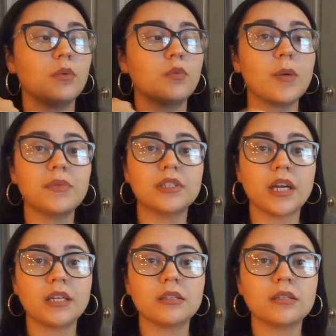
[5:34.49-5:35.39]

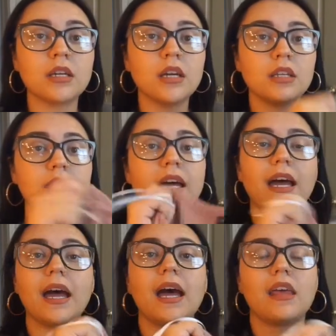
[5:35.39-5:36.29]
websites that
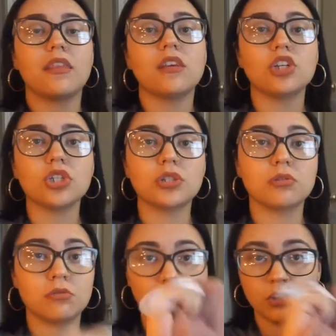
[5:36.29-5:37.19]
had
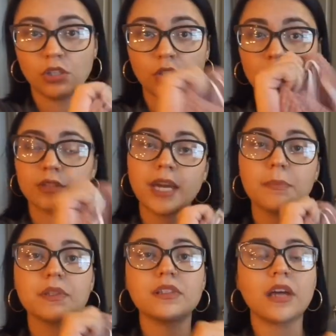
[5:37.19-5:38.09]
this, you know,
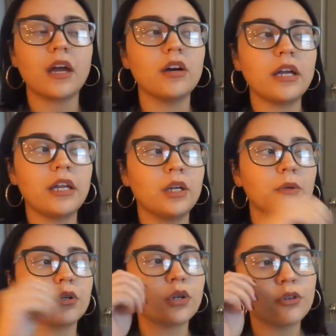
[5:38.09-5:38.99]
type of style, and they
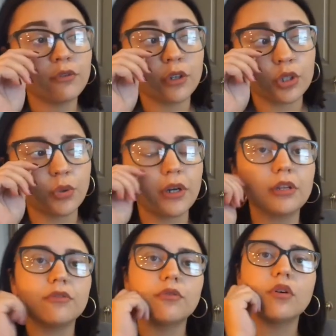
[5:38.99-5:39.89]
were going for
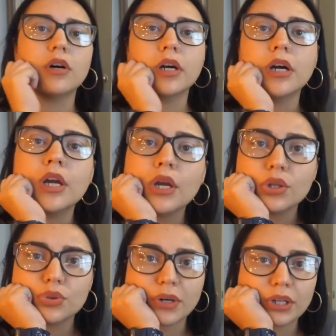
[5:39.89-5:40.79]
$24,
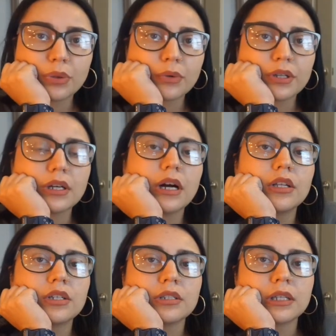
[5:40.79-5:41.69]

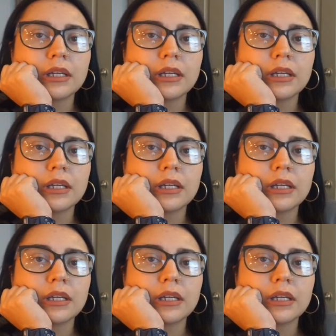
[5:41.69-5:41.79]
$23.